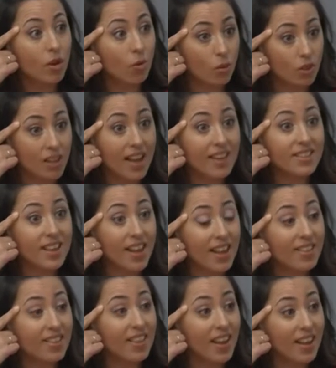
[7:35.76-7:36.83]
Was I
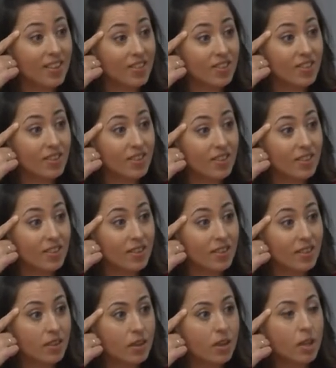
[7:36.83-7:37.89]
saying that?
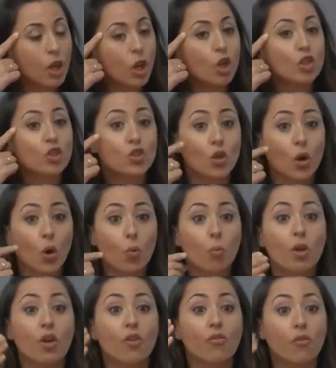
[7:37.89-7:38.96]
So,
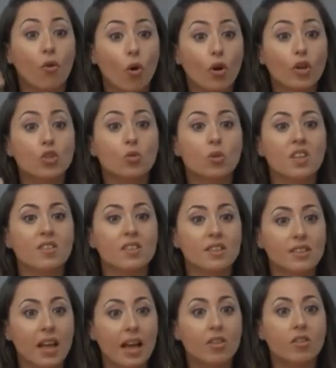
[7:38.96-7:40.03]
before doing
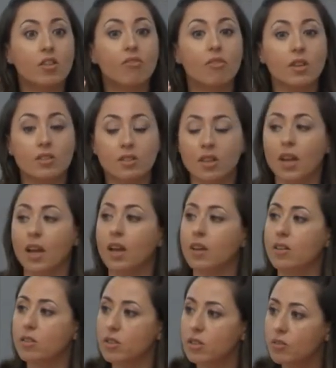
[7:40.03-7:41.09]
this active listening
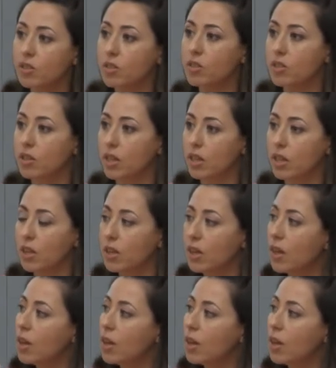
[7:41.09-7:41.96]
activity,